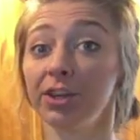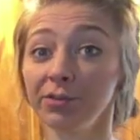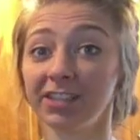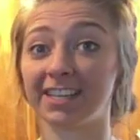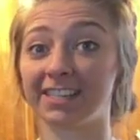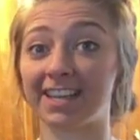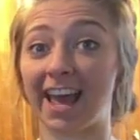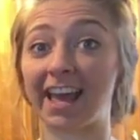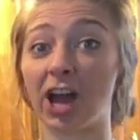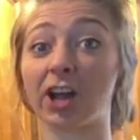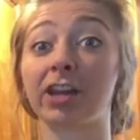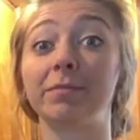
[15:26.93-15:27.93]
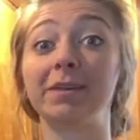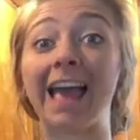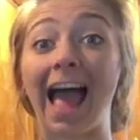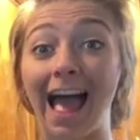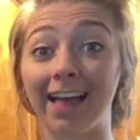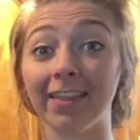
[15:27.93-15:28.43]
using today are going to be
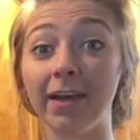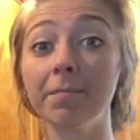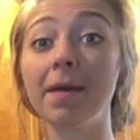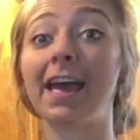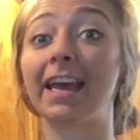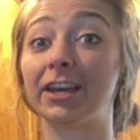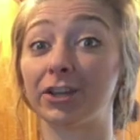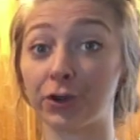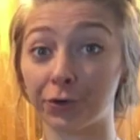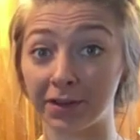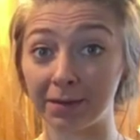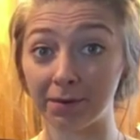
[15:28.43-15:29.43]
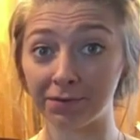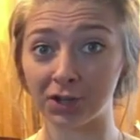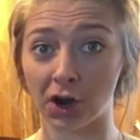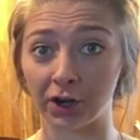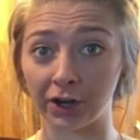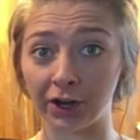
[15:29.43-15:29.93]
alum and cream of
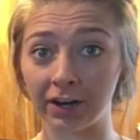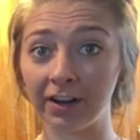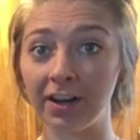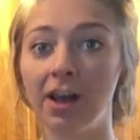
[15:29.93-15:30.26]
tartar.